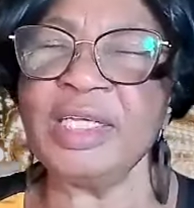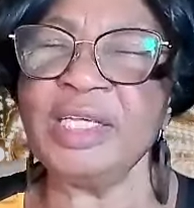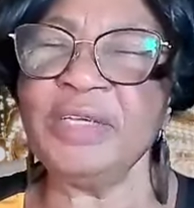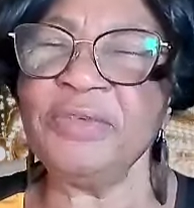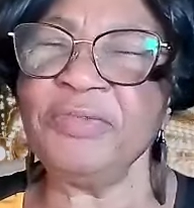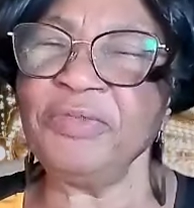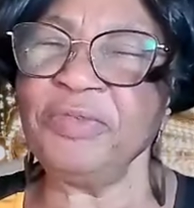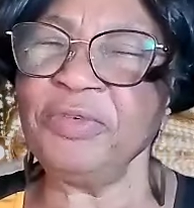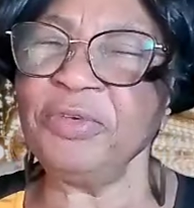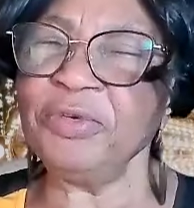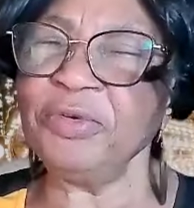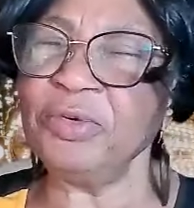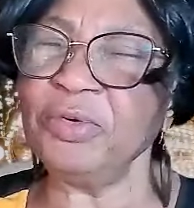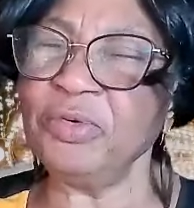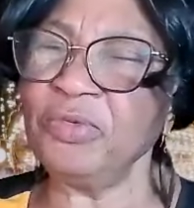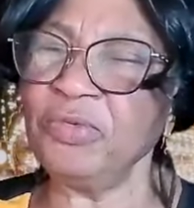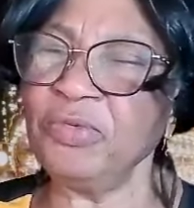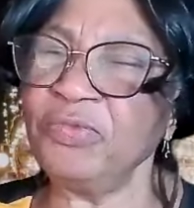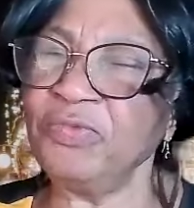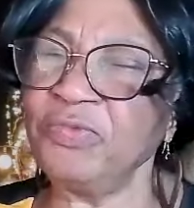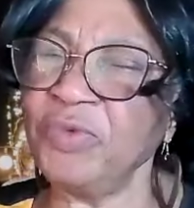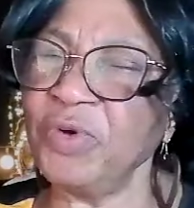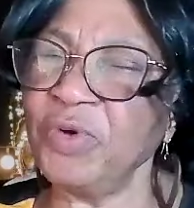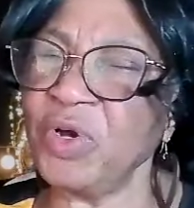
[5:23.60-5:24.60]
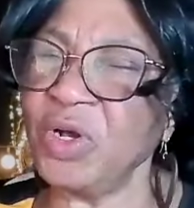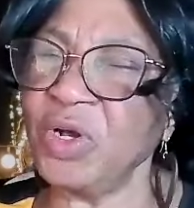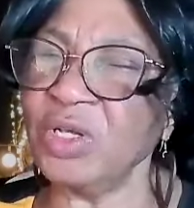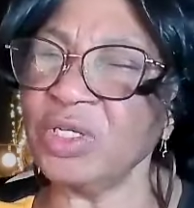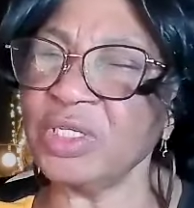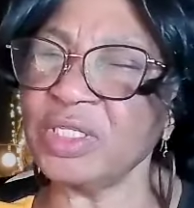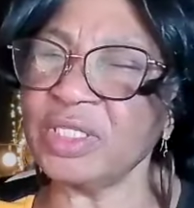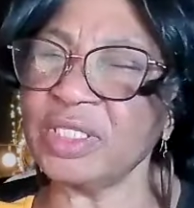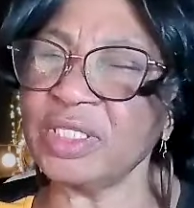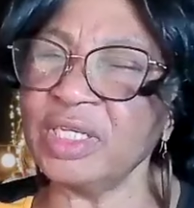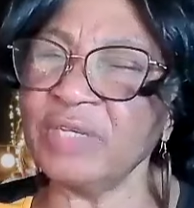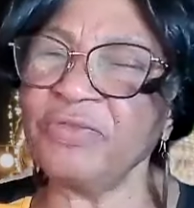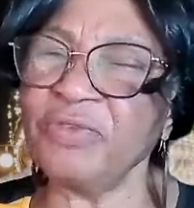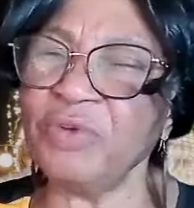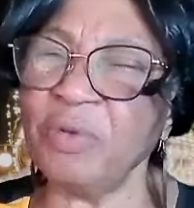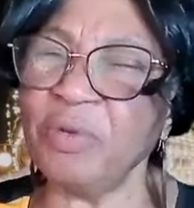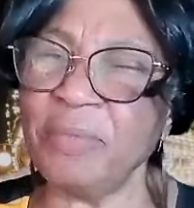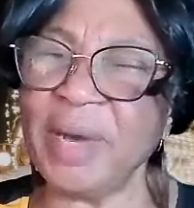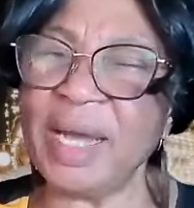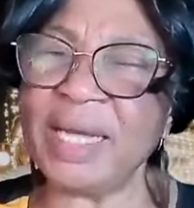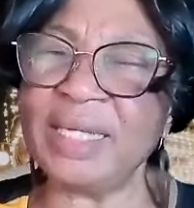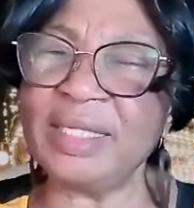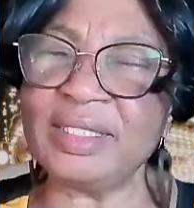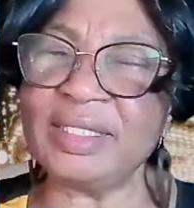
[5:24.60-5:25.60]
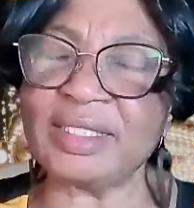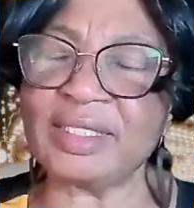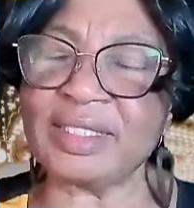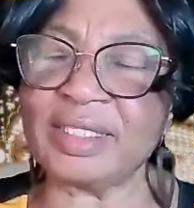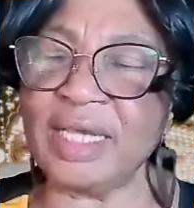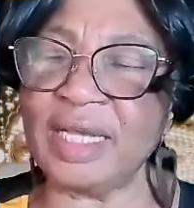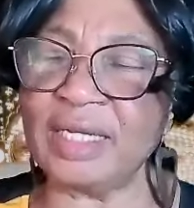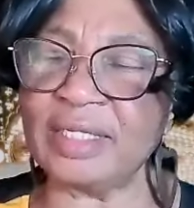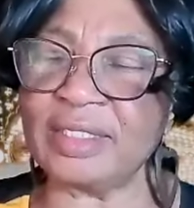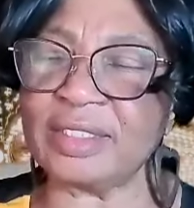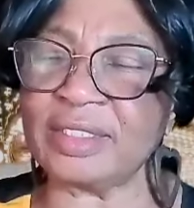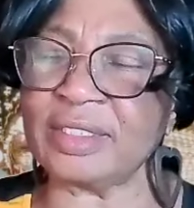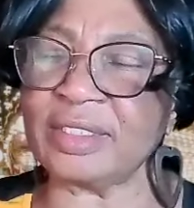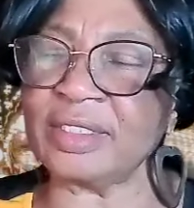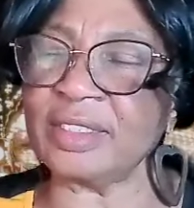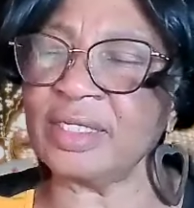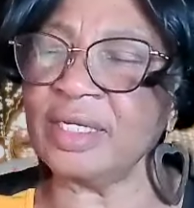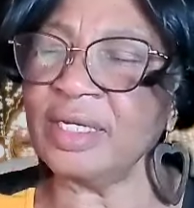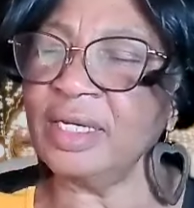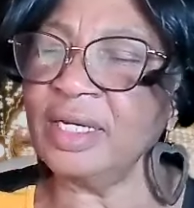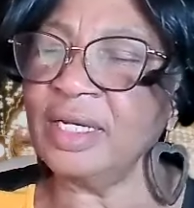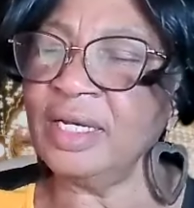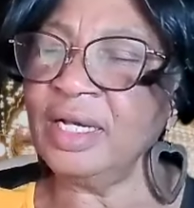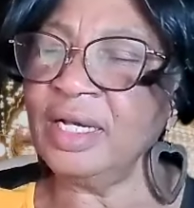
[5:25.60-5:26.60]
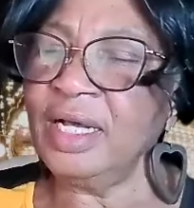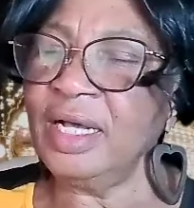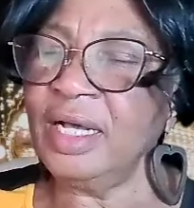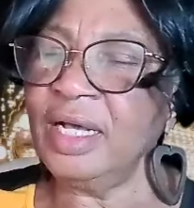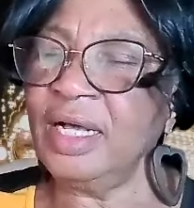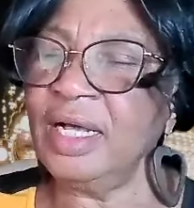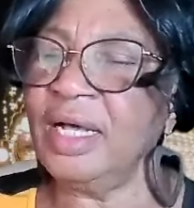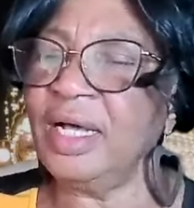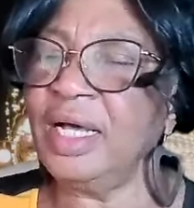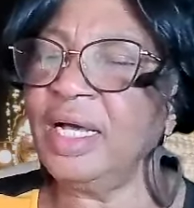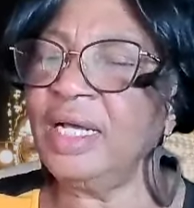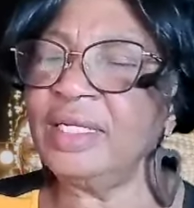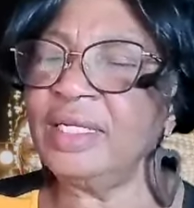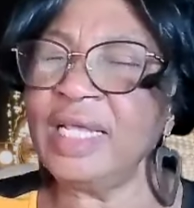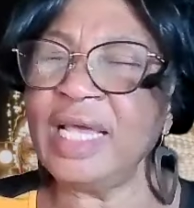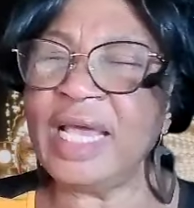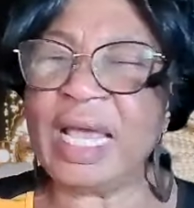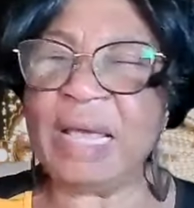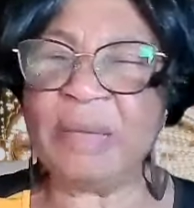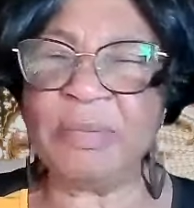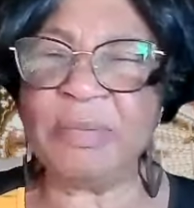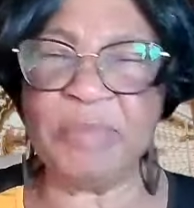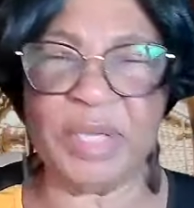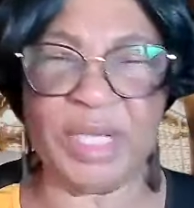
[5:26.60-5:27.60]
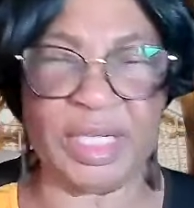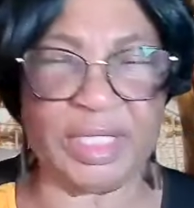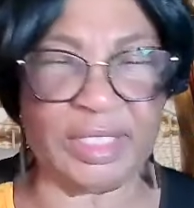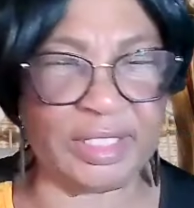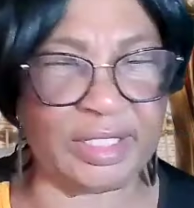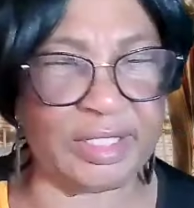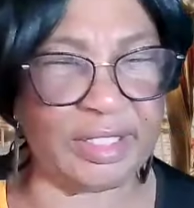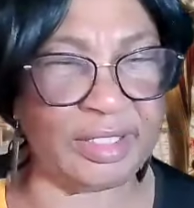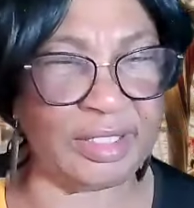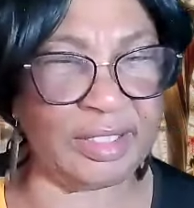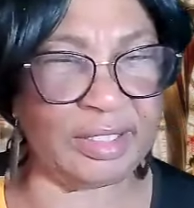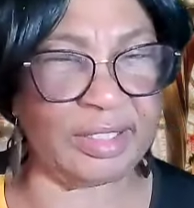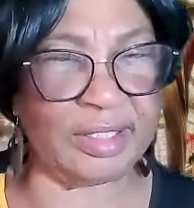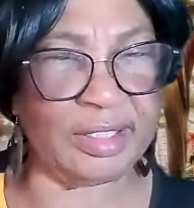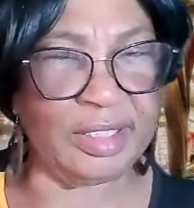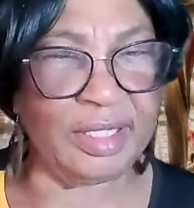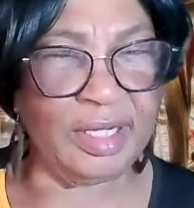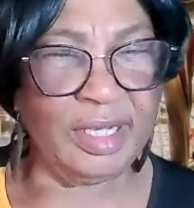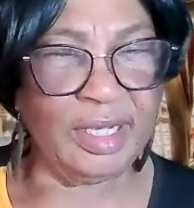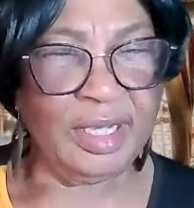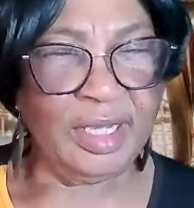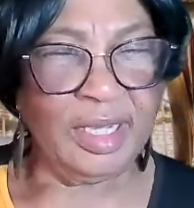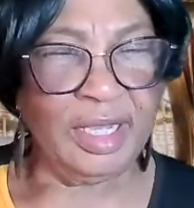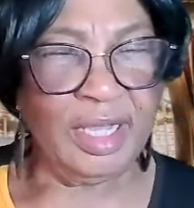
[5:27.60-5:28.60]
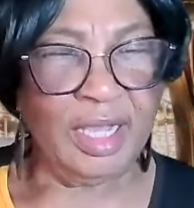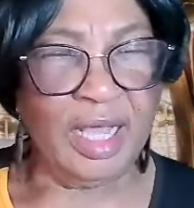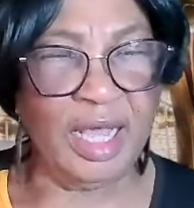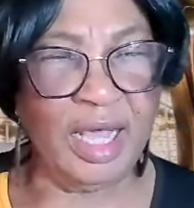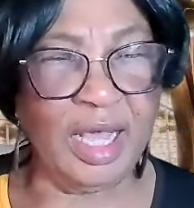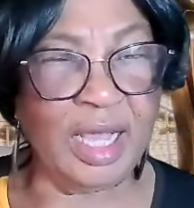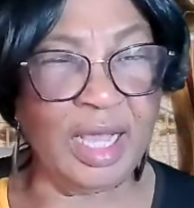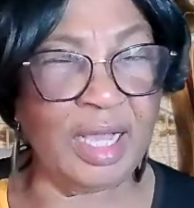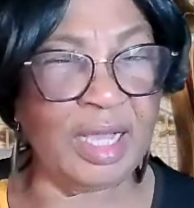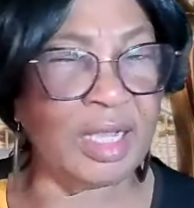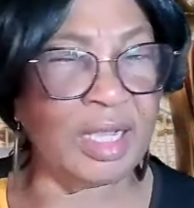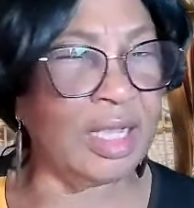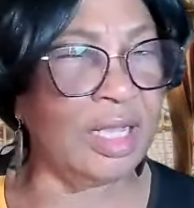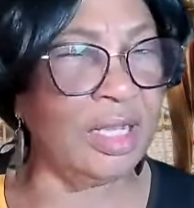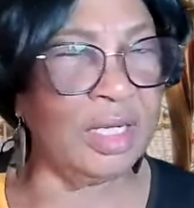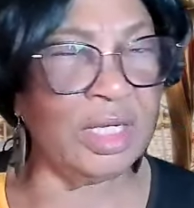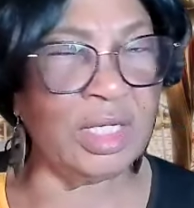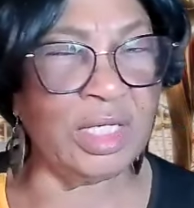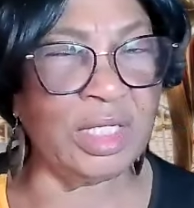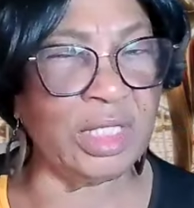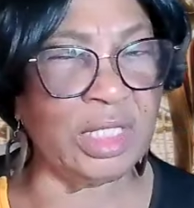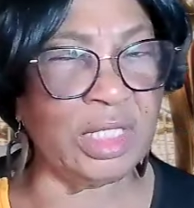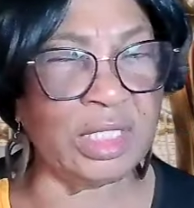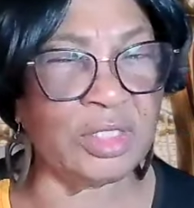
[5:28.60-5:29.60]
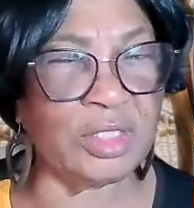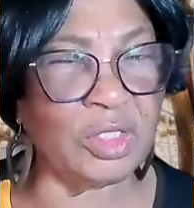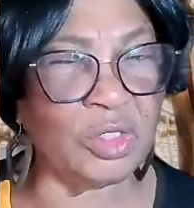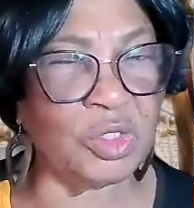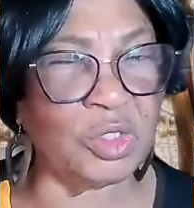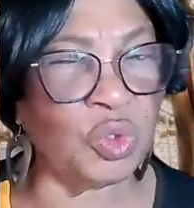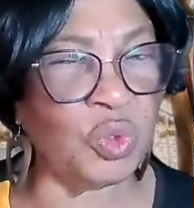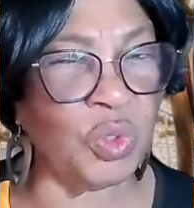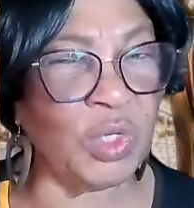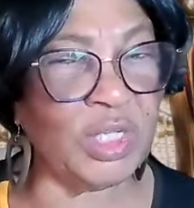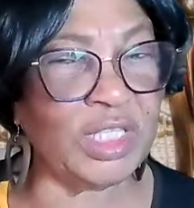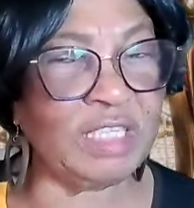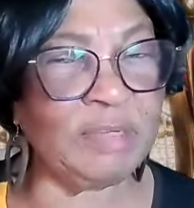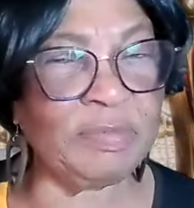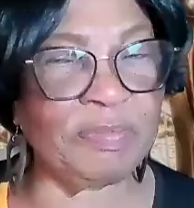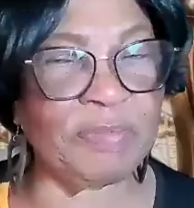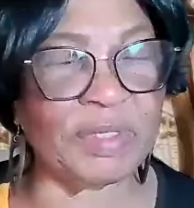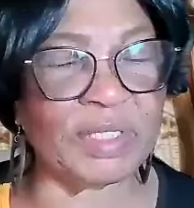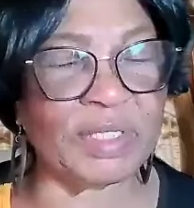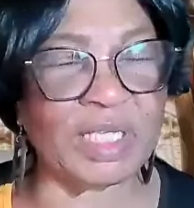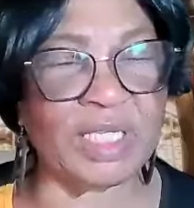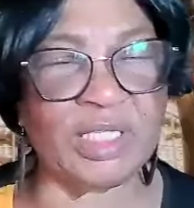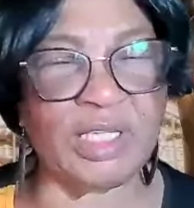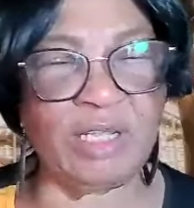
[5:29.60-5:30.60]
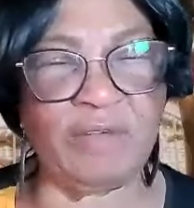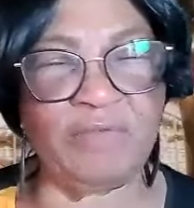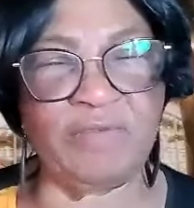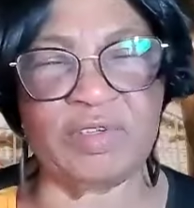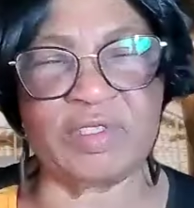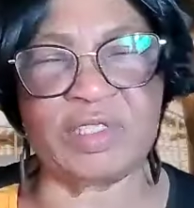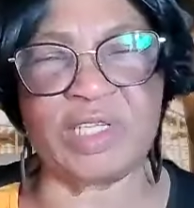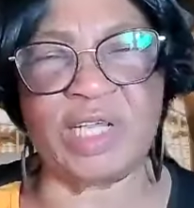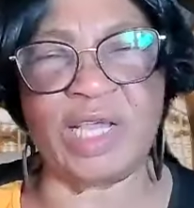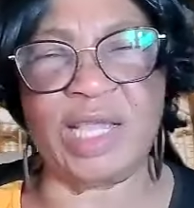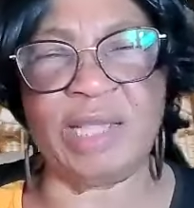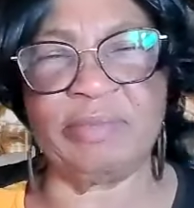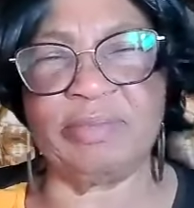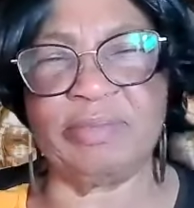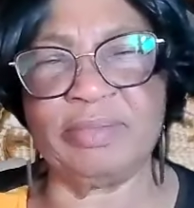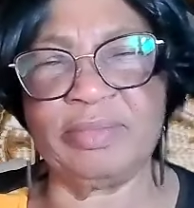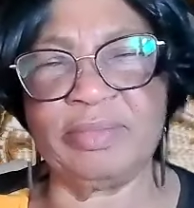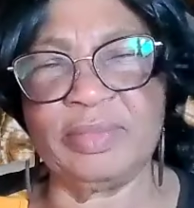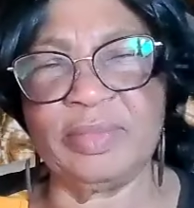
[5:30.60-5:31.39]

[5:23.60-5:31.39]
if you focus, if your mindset and habits are good 20% of the time,